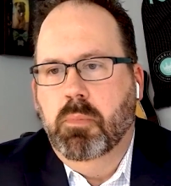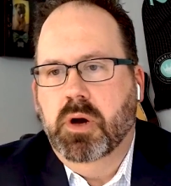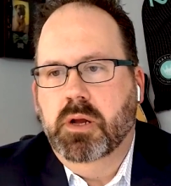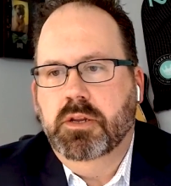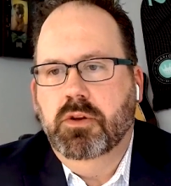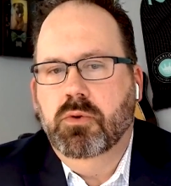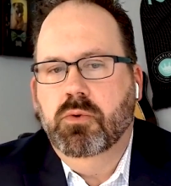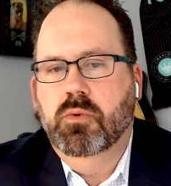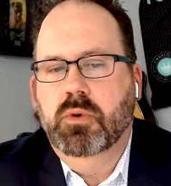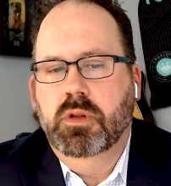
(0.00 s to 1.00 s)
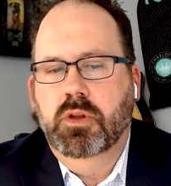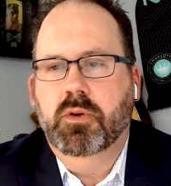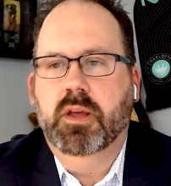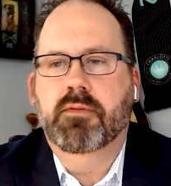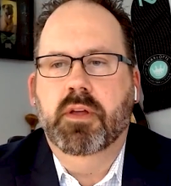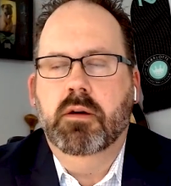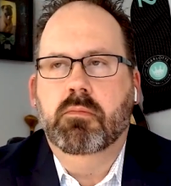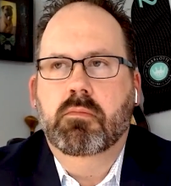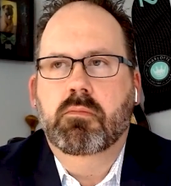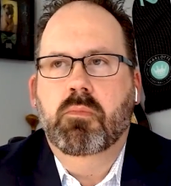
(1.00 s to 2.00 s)
but you give
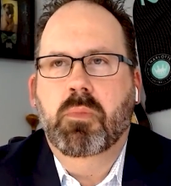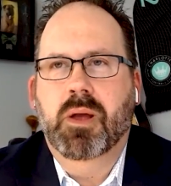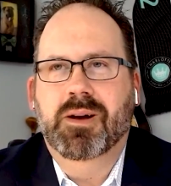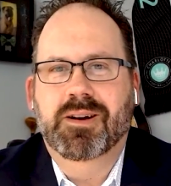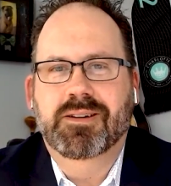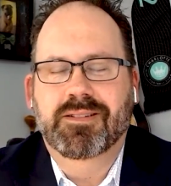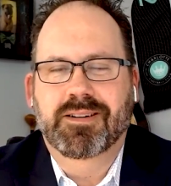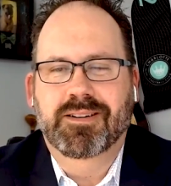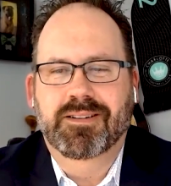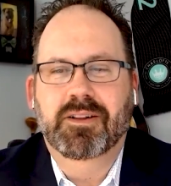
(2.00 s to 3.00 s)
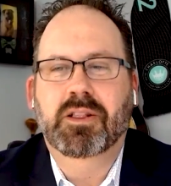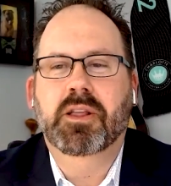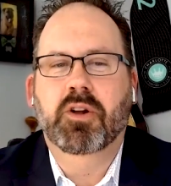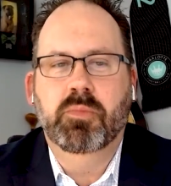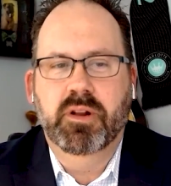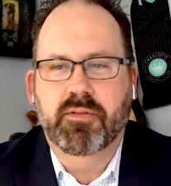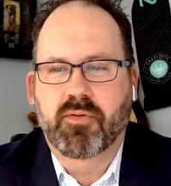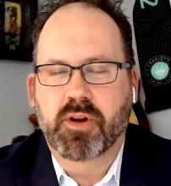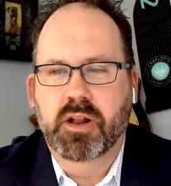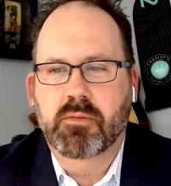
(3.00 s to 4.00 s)
them a little bit of
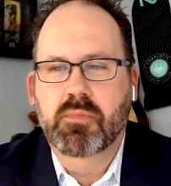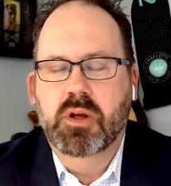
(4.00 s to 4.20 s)
freedom.